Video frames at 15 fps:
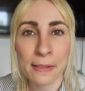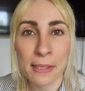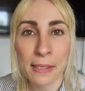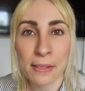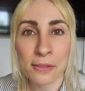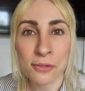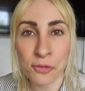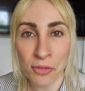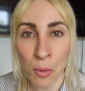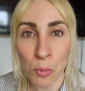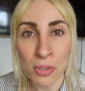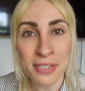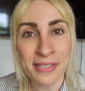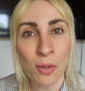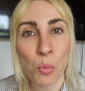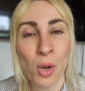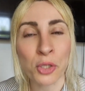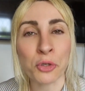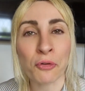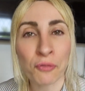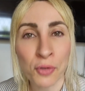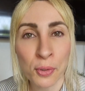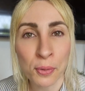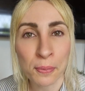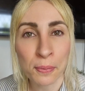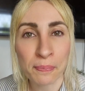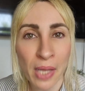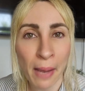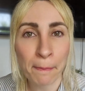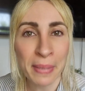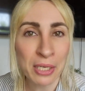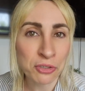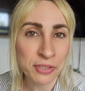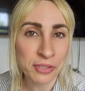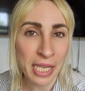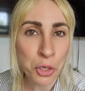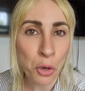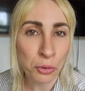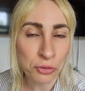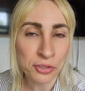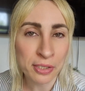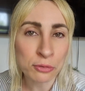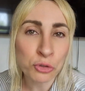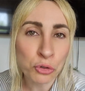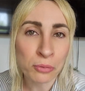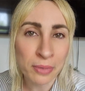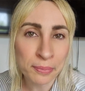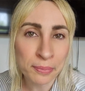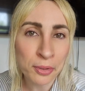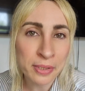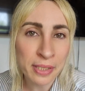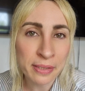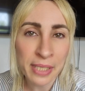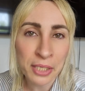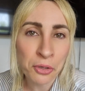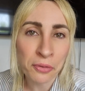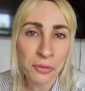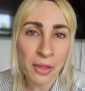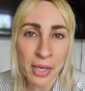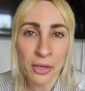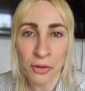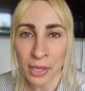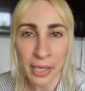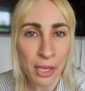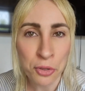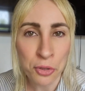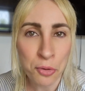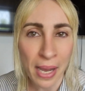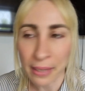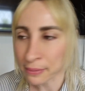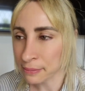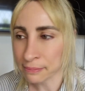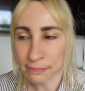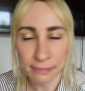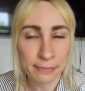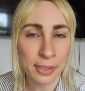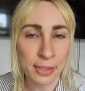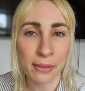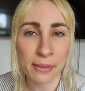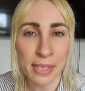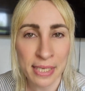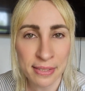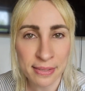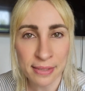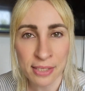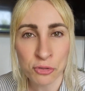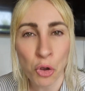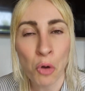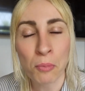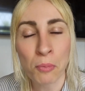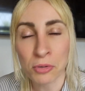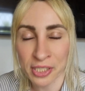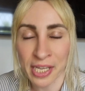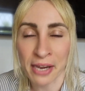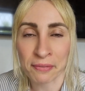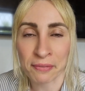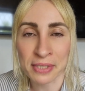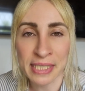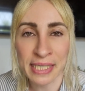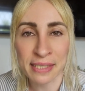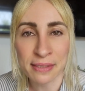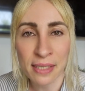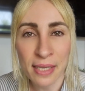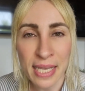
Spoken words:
So they will still want your fuel. And because they know you're still trauma bonded, they know that they're going to get you back. You know, it's almost guaranteed.